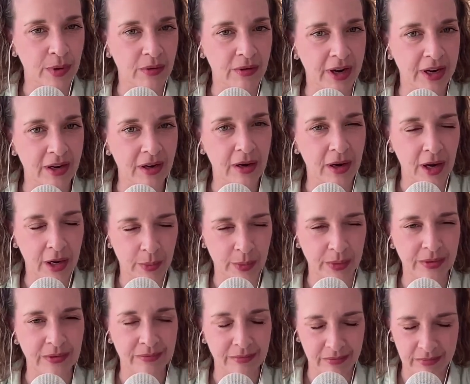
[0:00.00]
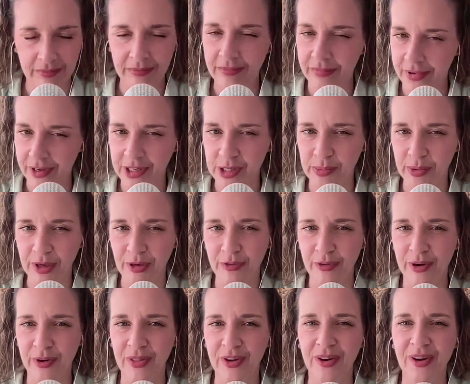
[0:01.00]
right? I will explain
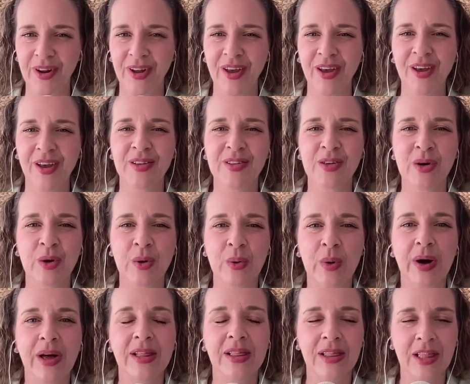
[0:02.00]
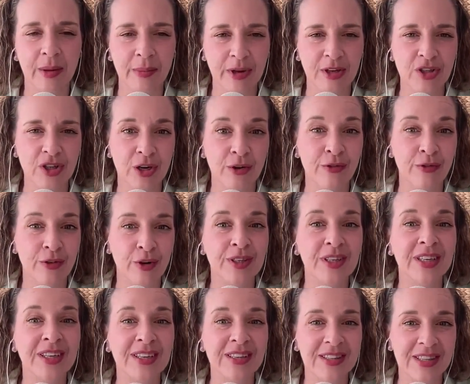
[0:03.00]
further. So let me share first
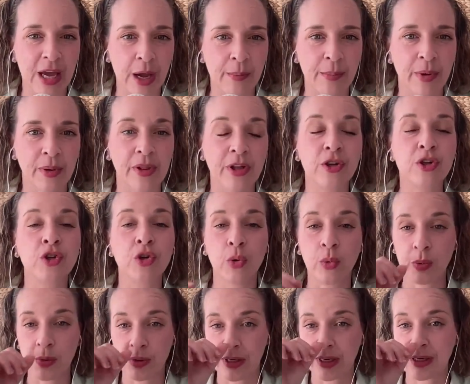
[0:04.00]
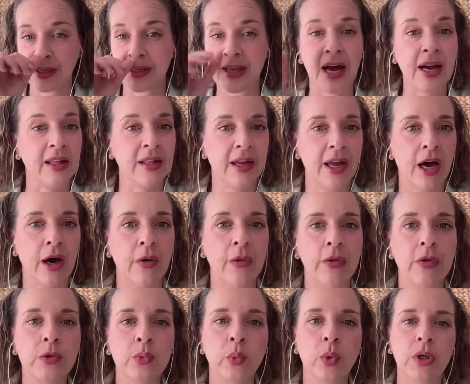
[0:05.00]
an example that shows exactly how
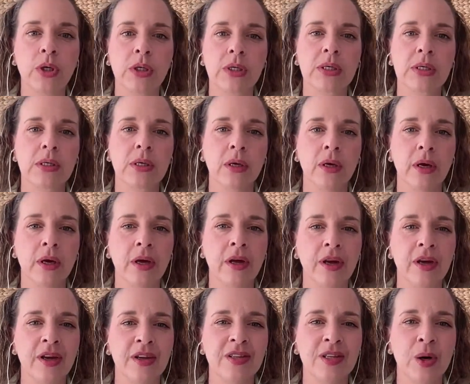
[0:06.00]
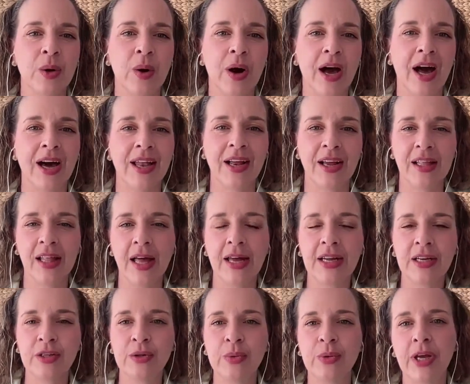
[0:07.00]
this works. So I had a
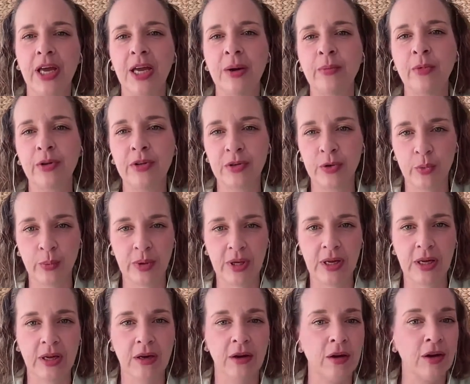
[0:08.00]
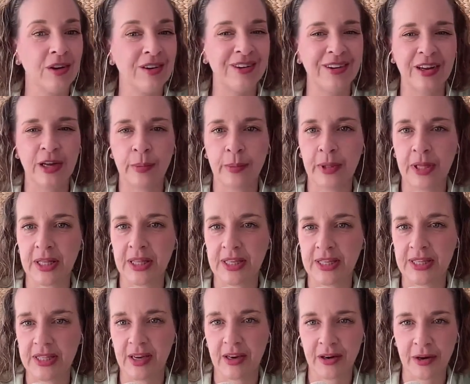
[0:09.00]
client who came to me completely
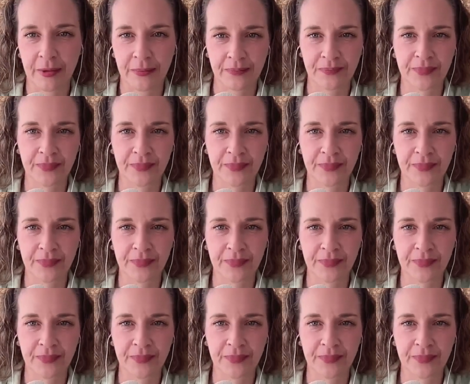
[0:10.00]
stuck